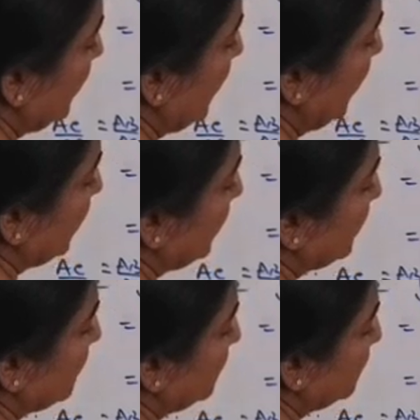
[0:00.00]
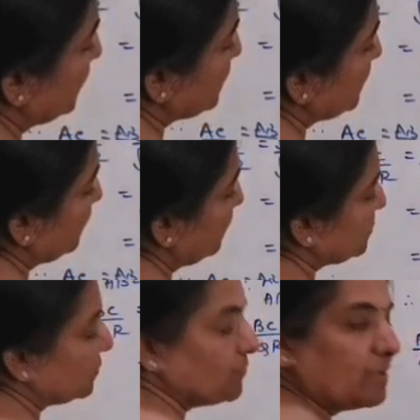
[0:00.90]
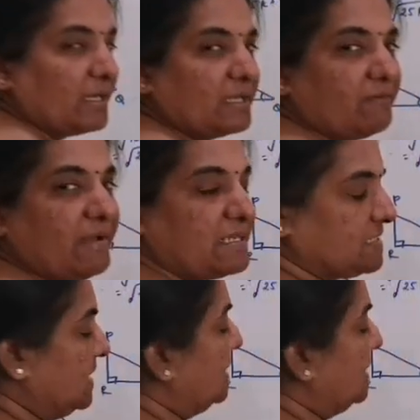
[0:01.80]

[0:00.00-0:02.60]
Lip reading: angle Q, which then also you can give as